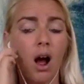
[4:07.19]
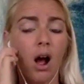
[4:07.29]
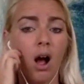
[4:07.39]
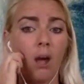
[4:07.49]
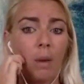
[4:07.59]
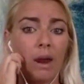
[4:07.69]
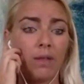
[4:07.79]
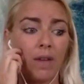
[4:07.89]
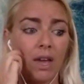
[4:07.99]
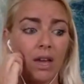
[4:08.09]

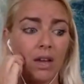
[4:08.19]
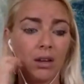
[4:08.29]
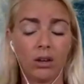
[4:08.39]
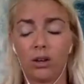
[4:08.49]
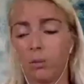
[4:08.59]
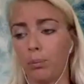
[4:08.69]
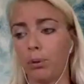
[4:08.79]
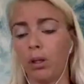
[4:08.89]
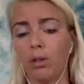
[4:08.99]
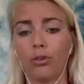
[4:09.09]
and they
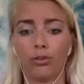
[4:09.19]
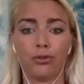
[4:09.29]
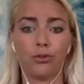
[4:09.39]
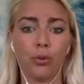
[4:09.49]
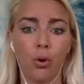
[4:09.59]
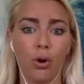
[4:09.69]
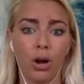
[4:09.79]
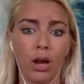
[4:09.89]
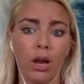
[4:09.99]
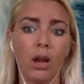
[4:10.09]
completely
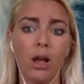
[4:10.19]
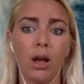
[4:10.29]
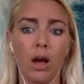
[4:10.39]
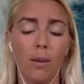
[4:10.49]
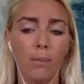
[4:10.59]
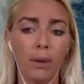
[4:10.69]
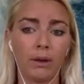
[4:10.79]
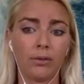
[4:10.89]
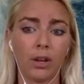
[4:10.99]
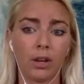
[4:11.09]
destroy a
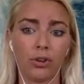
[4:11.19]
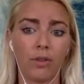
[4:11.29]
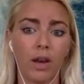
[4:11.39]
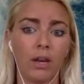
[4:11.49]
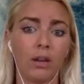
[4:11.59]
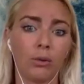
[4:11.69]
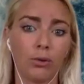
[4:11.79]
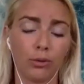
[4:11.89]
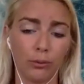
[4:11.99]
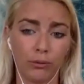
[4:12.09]
big section of that
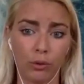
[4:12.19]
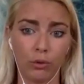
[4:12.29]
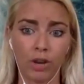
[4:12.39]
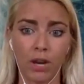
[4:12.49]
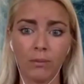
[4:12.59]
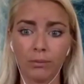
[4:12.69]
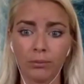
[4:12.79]
ecosystem food chain.